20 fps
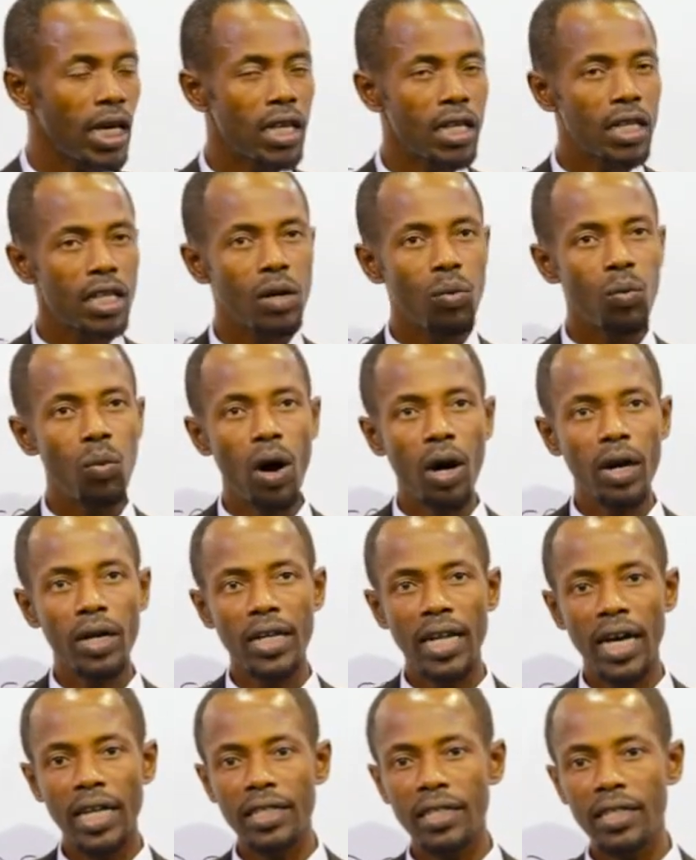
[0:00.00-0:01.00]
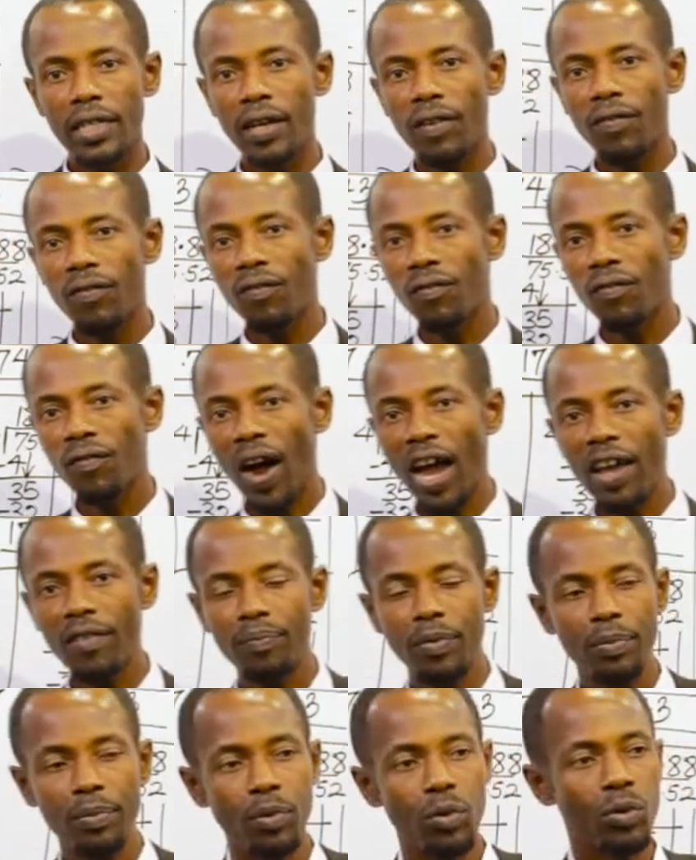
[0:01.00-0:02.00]
The work that 5
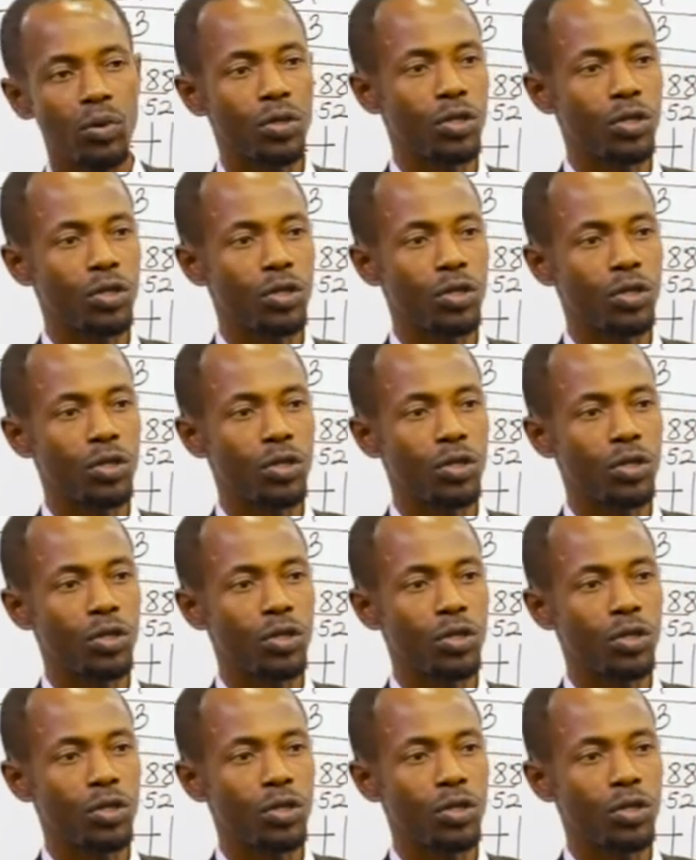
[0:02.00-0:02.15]
people will